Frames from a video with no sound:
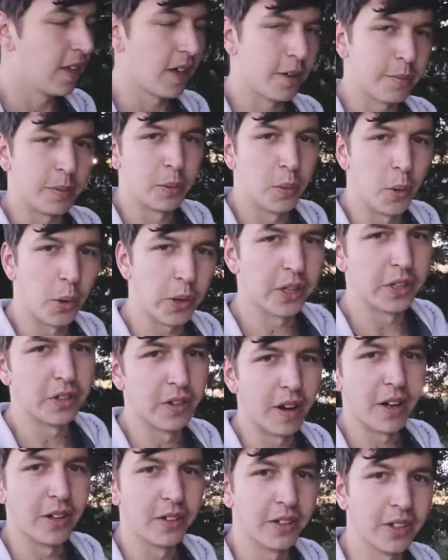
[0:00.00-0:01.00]
I've been walking
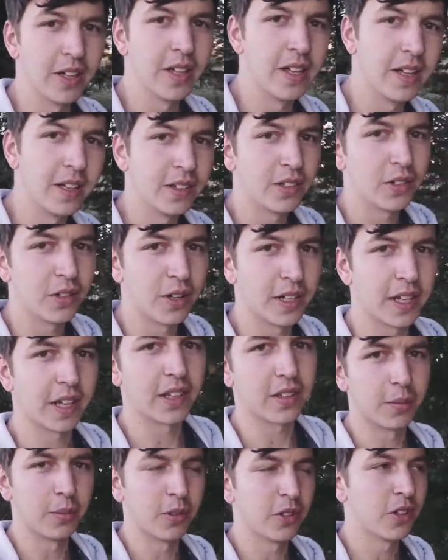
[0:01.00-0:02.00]
around trying to
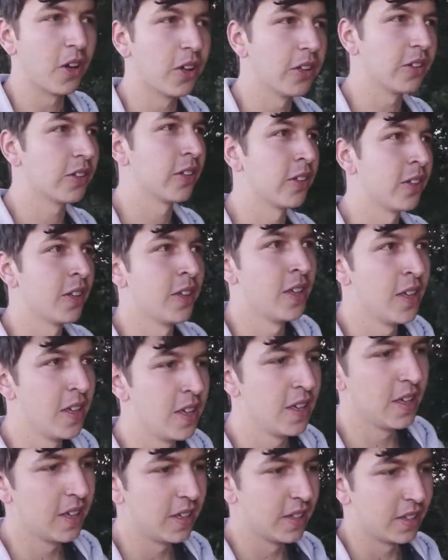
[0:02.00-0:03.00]
get some shots.
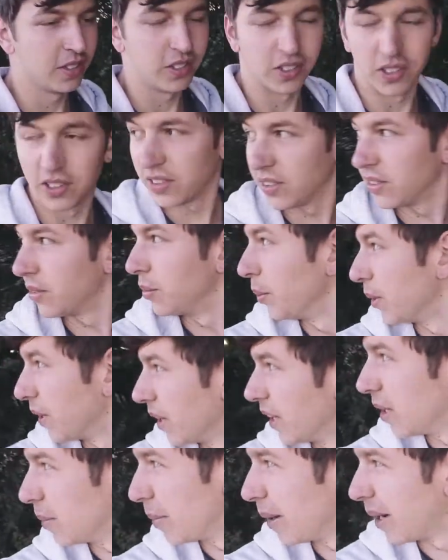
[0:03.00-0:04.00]
Just
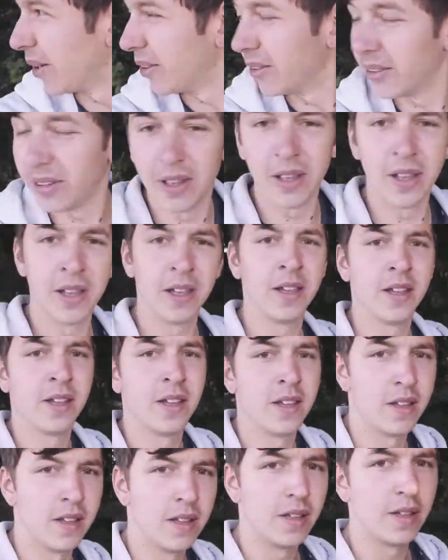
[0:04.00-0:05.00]
within about
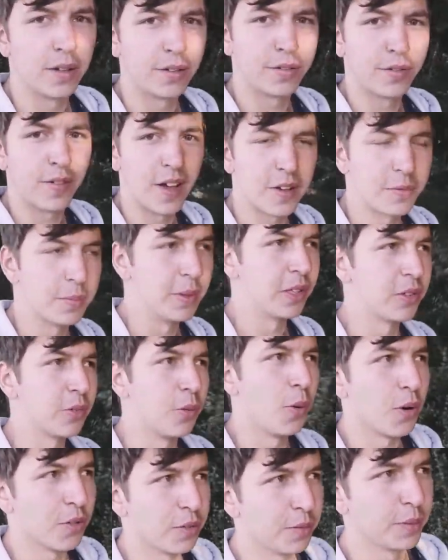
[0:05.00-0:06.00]
5 minutes
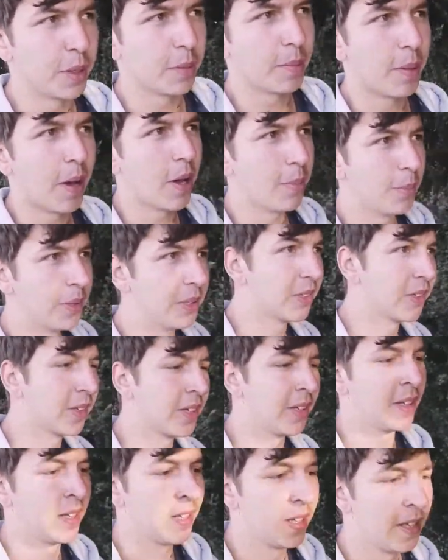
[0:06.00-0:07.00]
walk from the apartment,
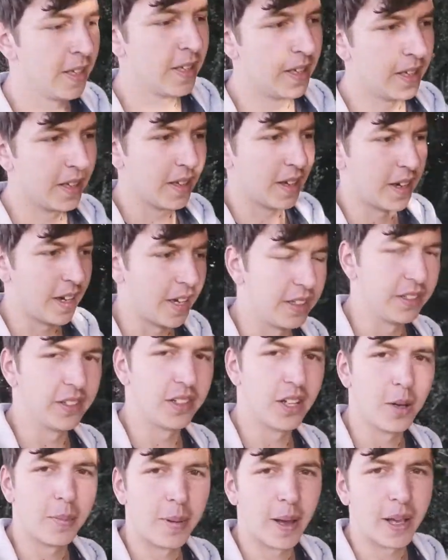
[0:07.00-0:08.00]
I
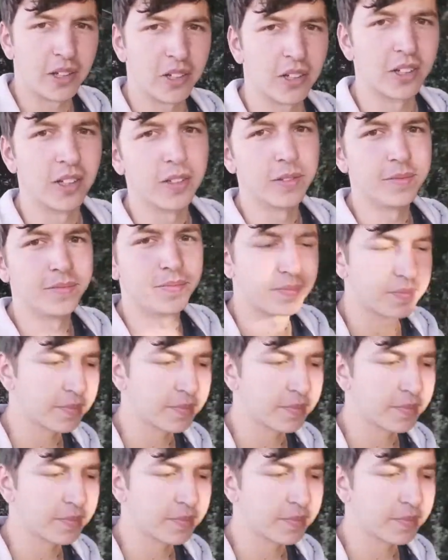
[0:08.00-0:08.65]
ended up actually